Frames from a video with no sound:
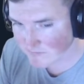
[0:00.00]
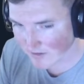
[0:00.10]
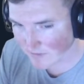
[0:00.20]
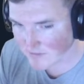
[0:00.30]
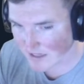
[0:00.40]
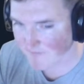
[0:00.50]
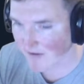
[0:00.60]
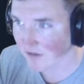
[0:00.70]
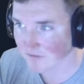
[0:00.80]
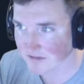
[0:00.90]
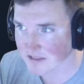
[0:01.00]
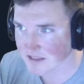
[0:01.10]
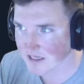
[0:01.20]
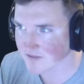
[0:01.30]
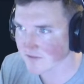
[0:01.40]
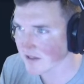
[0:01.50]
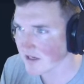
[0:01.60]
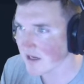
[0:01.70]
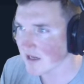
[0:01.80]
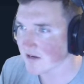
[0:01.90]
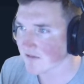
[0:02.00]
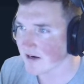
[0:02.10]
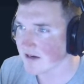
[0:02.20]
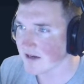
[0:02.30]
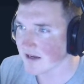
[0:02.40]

it'll say file written successfully, right?